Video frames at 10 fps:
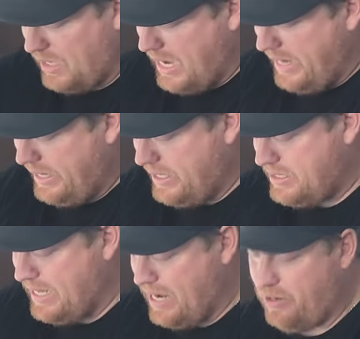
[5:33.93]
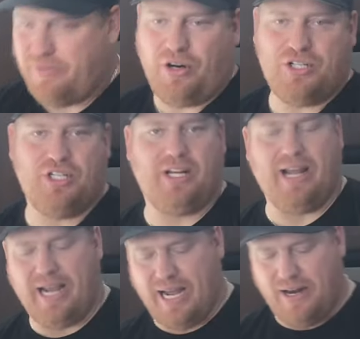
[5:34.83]
I did a standard version today.
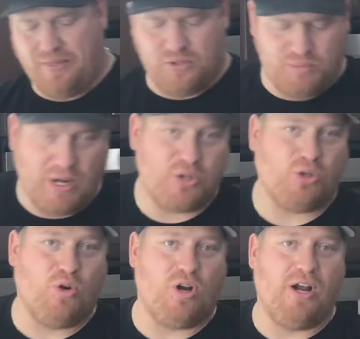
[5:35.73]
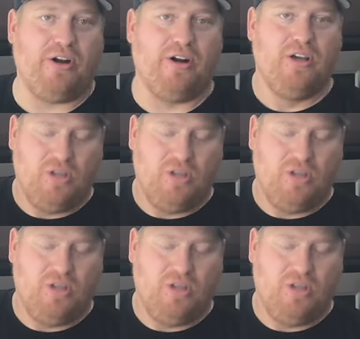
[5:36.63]
I got nothing special going on here.